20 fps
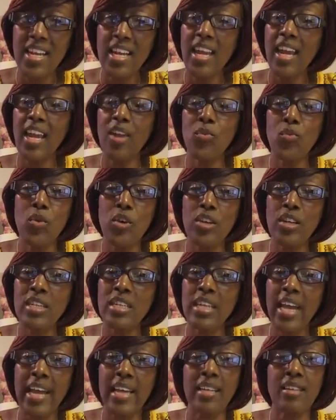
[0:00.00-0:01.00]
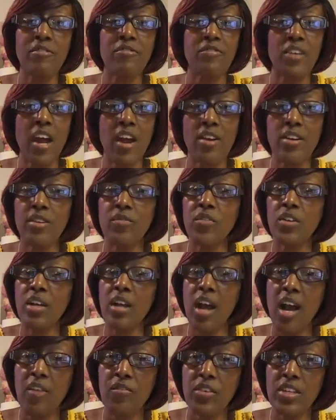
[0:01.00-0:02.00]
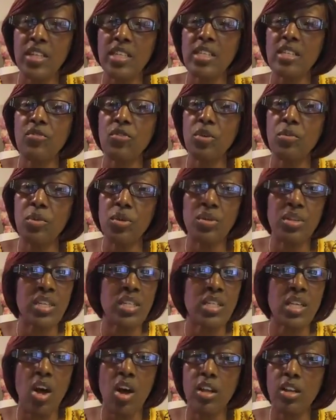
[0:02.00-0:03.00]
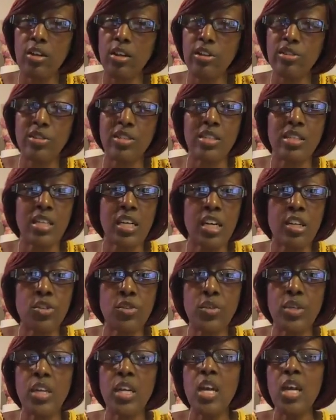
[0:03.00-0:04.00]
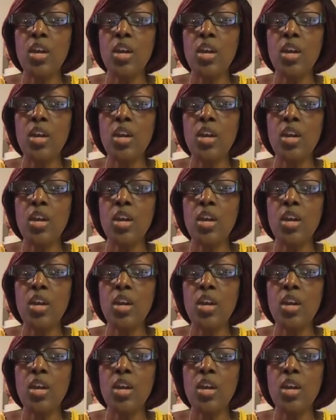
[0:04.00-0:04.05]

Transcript: And we're igniting the fire of the confidence of communities all across this country.